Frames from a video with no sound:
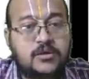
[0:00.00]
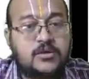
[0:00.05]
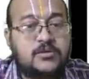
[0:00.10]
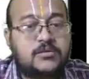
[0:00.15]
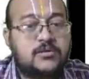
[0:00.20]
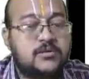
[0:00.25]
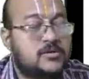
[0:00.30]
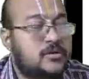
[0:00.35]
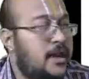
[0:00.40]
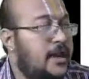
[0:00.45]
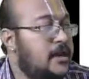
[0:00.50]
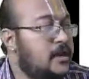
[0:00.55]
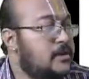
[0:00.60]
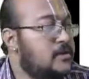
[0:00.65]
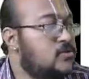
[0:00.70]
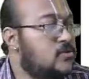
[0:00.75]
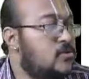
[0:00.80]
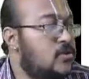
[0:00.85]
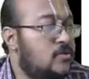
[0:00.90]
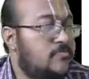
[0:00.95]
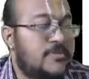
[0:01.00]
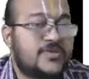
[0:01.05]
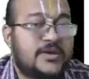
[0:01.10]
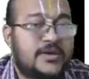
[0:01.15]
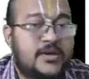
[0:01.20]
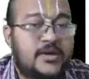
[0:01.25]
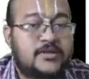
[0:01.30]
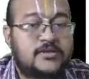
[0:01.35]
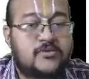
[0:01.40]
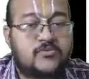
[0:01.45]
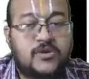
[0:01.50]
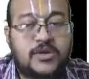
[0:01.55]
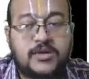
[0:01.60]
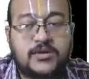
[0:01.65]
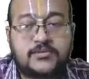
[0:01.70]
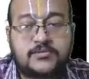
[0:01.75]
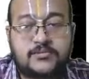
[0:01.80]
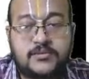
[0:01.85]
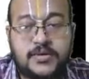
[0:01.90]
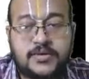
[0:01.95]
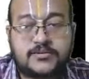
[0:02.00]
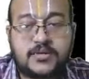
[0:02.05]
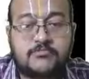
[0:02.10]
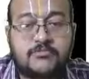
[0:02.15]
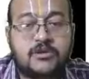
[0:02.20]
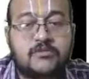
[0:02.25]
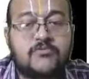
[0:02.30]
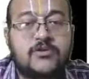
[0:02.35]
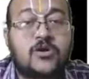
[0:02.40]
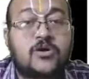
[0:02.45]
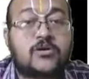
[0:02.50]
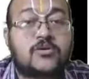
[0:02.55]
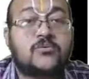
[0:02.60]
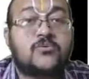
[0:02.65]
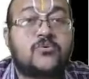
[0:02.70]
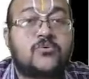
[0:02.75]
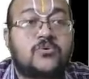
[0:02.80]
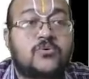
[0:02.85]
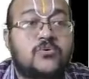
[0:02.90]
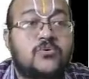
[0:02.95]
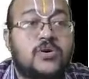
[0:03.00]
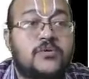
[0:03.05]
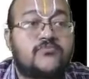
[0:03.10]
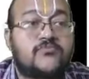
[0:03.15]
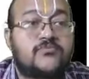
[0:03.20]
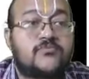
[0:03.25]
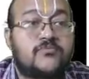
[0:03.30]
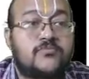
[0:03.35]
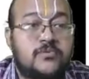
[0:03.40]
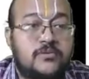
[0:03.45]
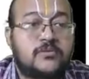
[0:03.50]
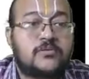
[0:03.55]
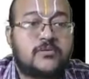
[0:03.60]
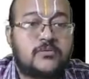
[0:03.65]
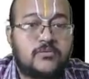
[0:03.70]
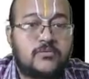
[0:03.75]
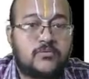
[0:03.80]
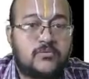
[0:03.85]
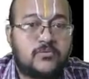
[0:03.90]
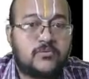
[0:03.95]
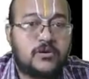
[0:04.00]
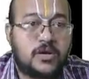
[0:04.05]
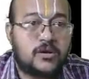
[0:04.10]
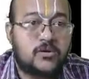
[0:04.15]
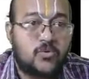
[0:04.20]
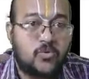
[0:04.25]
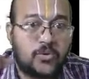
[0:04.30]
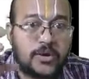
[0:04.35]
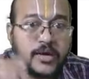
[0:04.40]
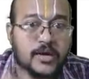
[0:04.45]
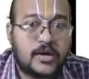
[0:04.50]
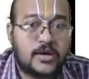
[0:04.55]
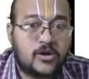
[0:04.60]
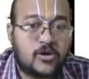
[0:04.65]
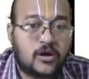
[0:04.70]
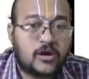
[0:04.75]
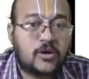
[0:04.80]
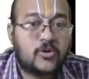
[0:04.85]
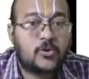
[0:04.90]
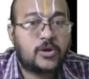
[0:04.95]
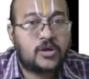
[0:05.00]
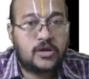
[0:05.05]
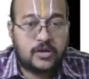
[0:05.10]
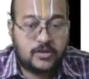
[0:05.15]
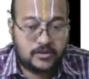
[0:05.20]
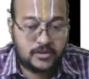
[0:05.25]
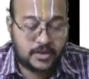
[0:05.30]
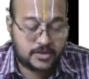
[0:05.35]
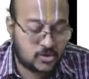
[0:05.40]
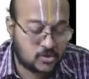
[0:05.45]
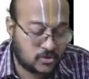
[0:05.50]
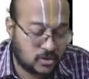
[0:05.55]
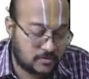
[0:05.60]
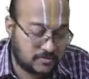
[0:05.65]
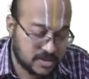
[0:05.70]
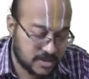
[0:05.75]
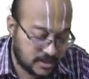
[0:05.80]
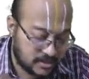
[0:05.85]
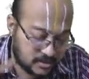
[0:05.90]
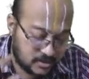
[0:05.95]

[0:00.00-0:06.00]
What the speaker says: This clarity should not be there. Otherwise, the examiner will not know you have done knowingly or unknowingly. That should not be there.